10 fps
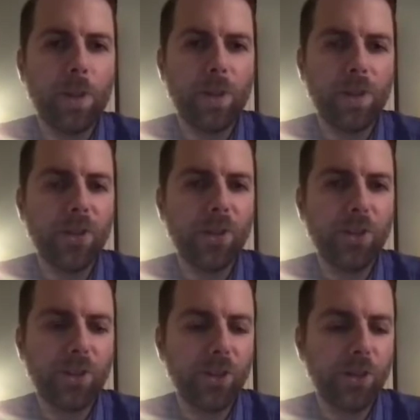on this,
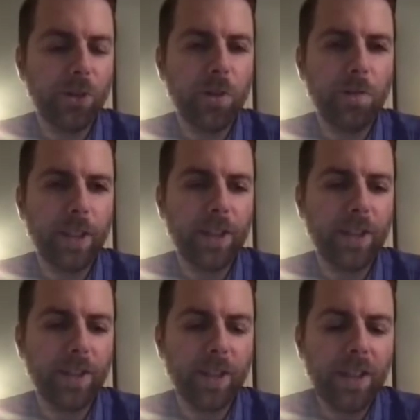is just the whole fact
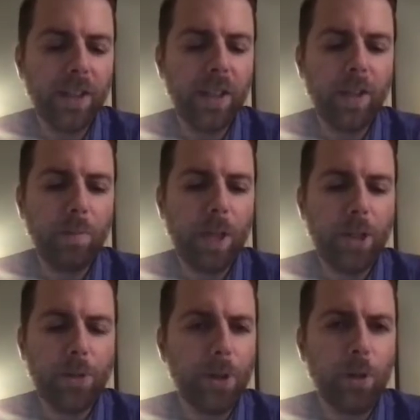that
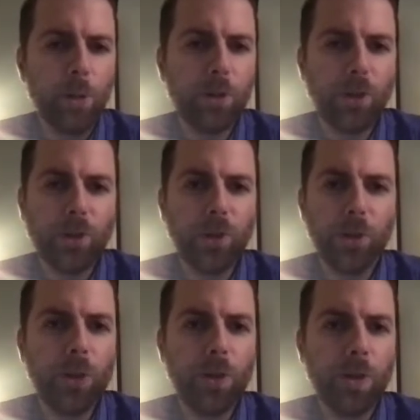Patrick Mahomes just
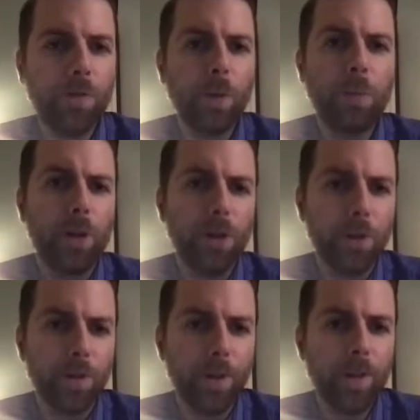doesn't turn the football
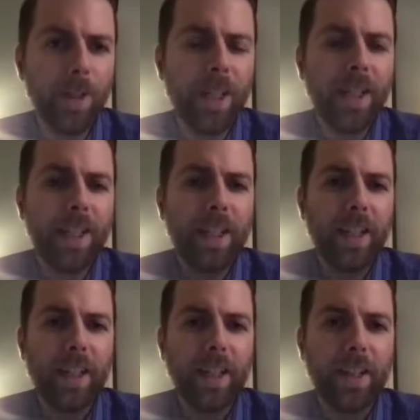over.
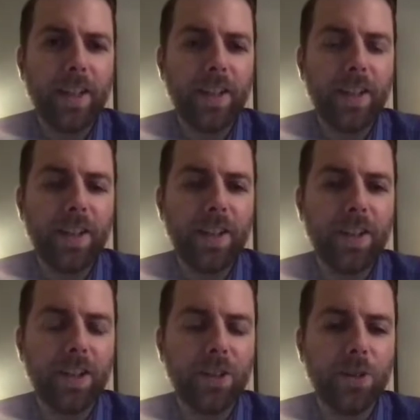And,
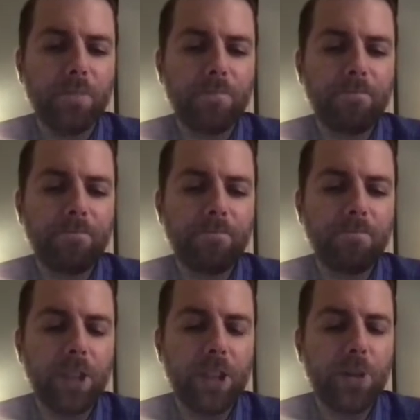
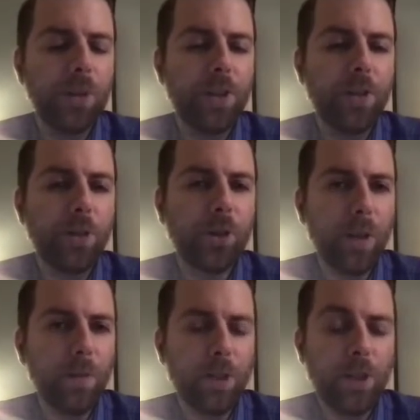the only
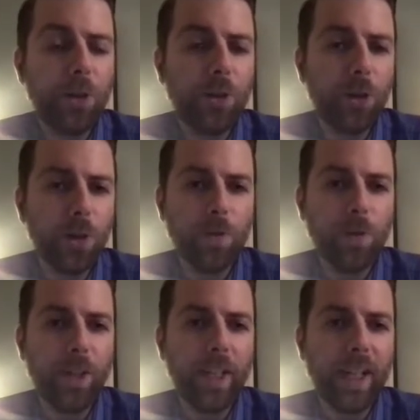
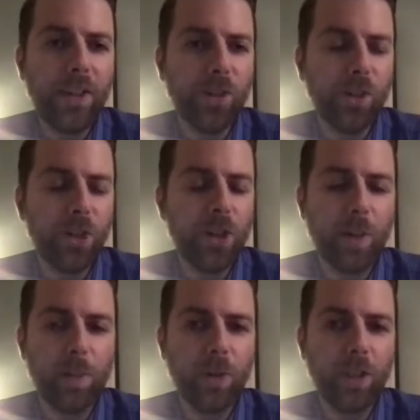turnover he has this year, I
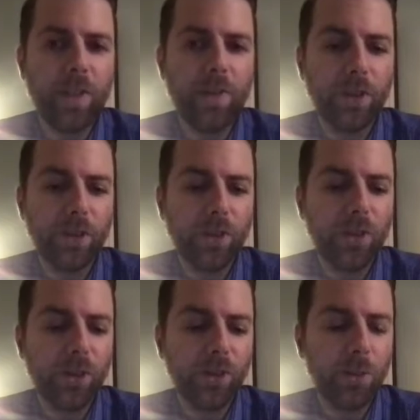believe, is
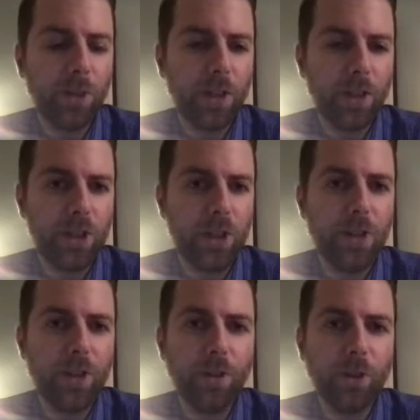some kind of
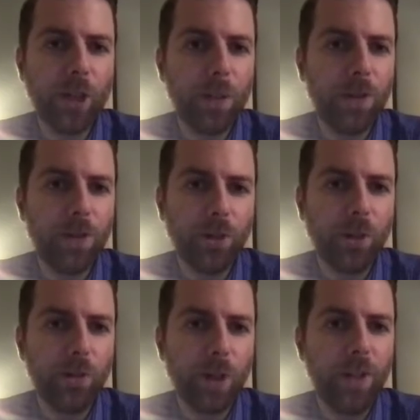junk interception against
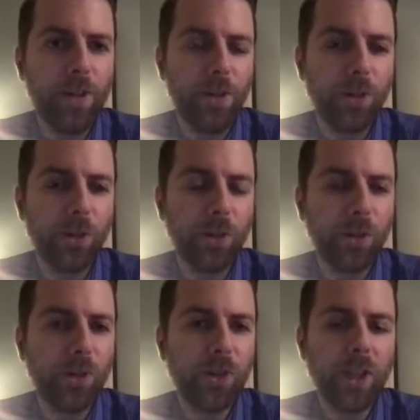the Raiders. So
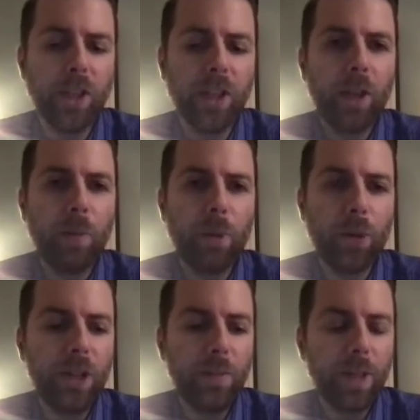it's
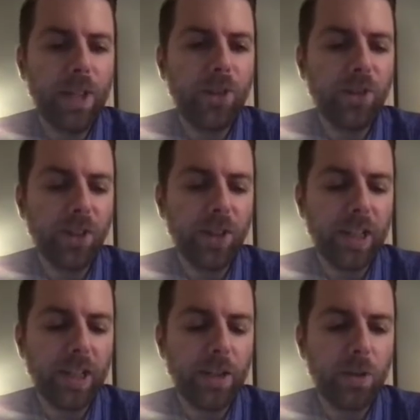pretty amazing
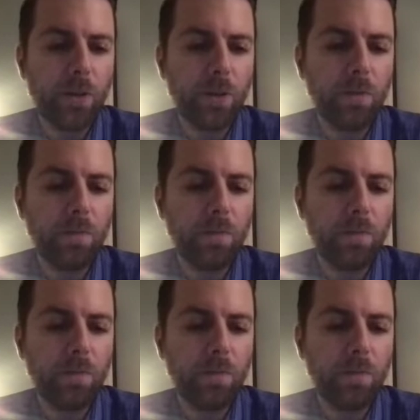how,